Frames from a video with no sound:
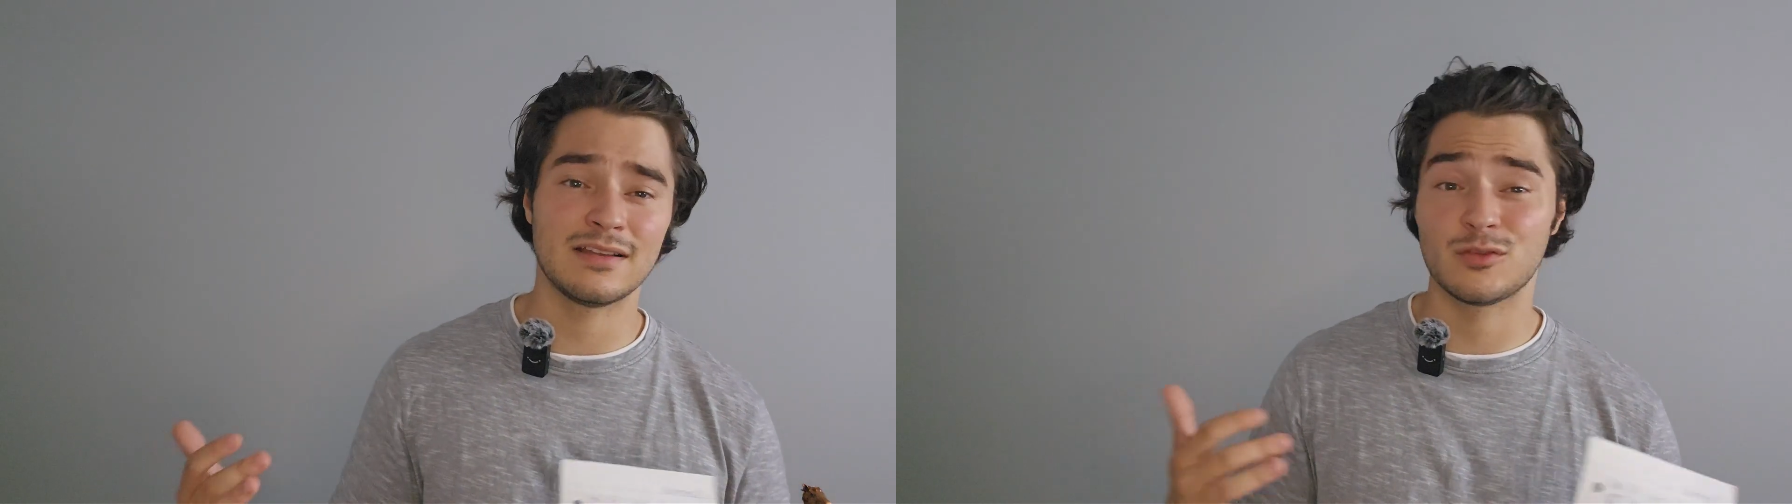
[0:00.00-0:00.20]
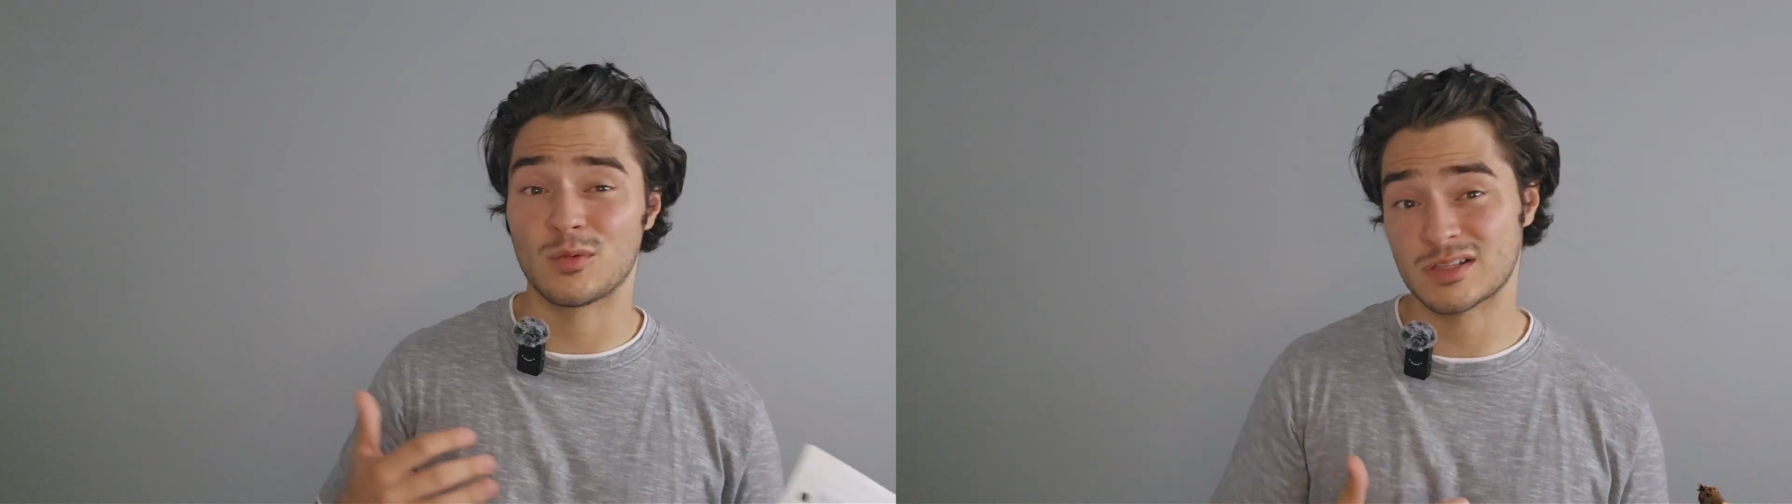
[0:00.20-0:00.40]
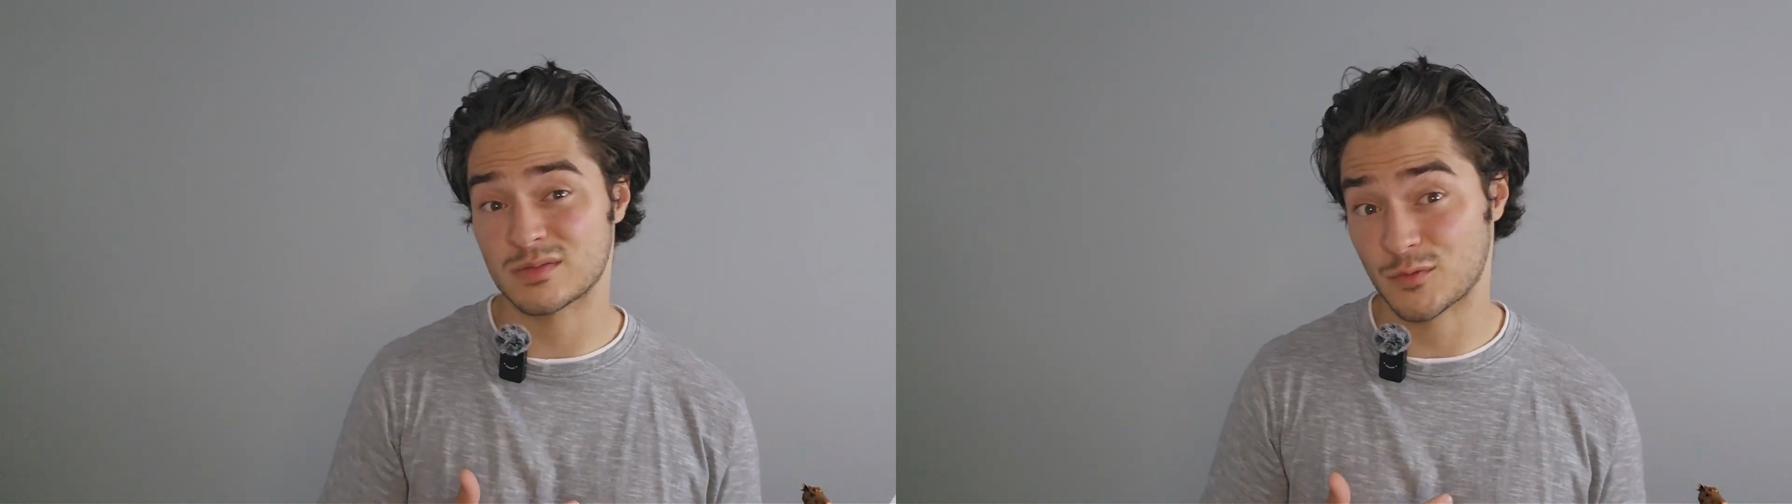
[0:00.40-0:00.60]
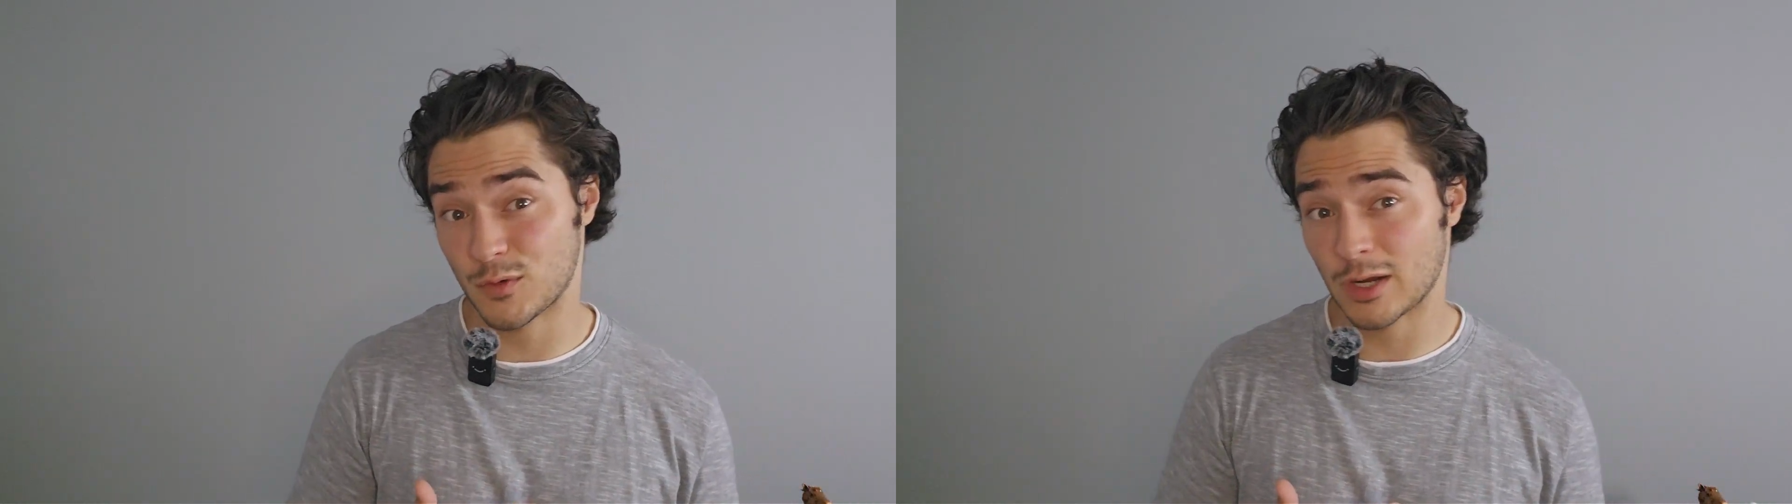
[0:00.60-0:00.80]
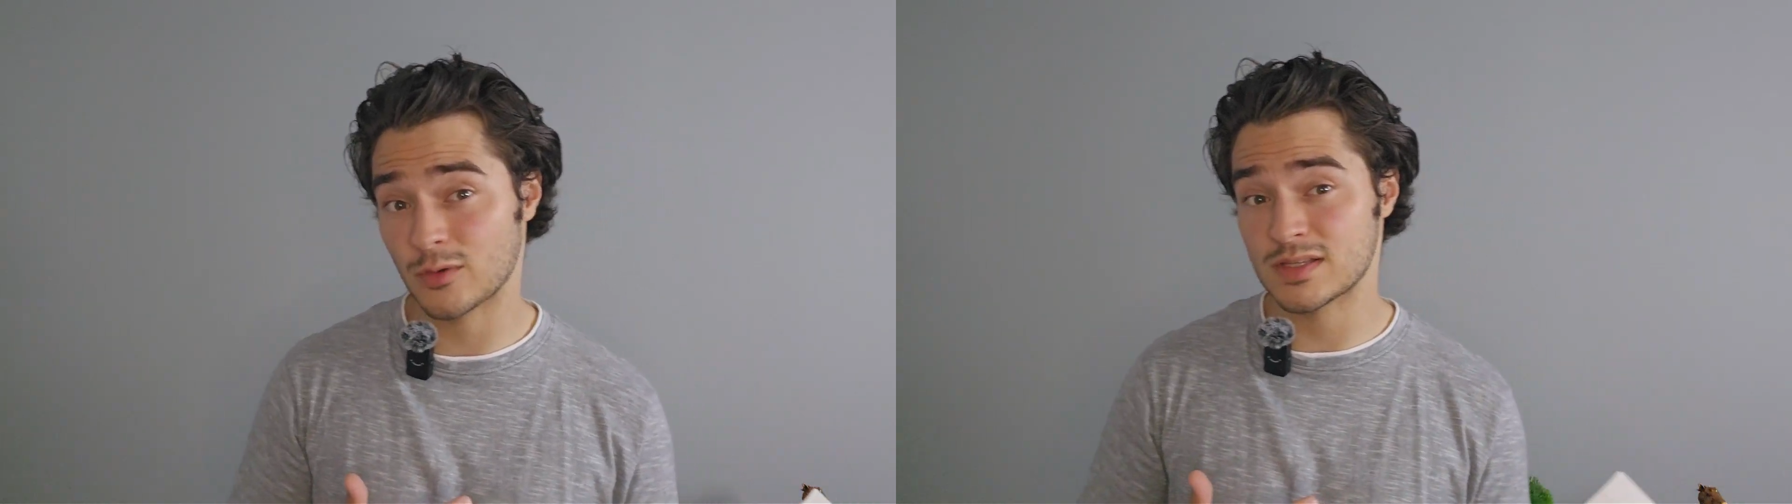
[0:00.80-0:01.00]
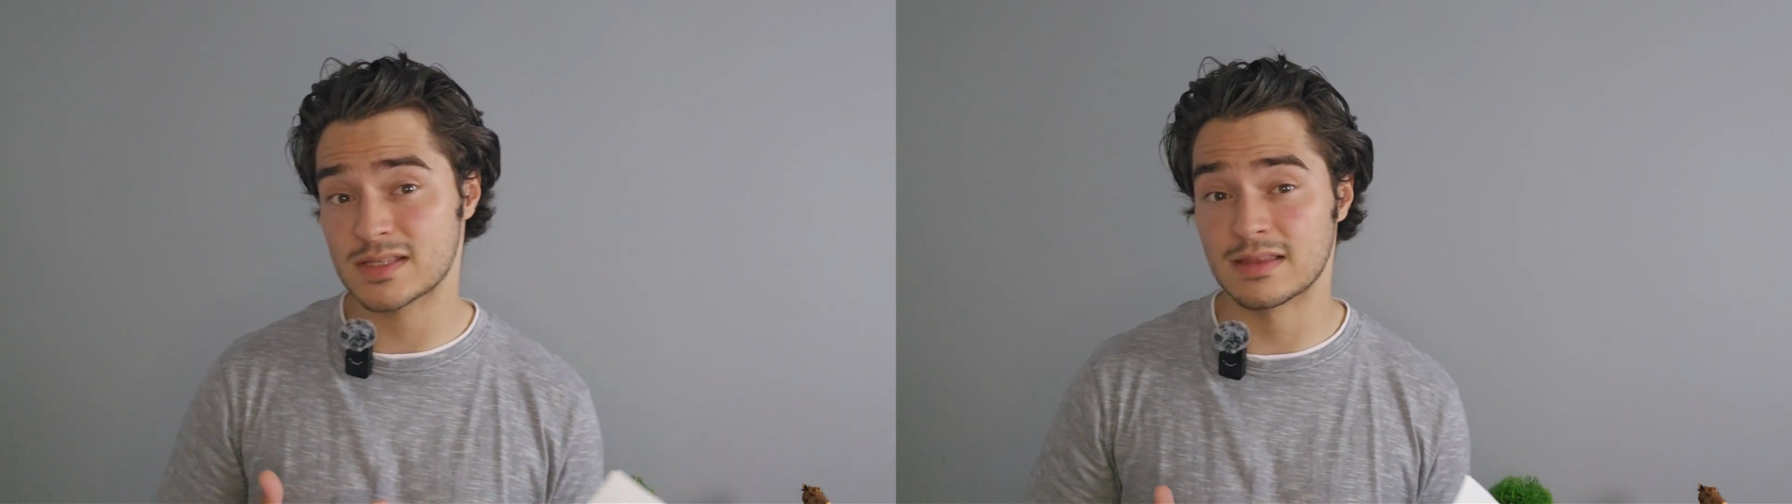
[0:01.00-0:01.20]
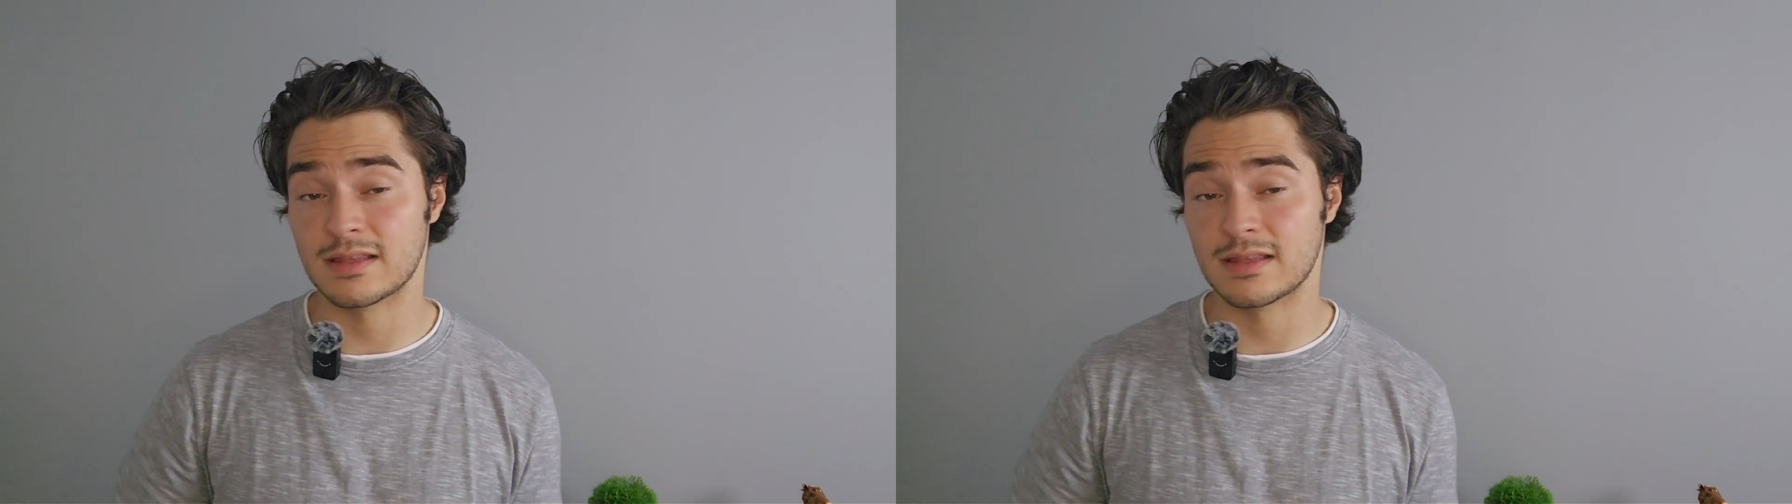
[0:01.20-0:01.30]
If you want some fragrance in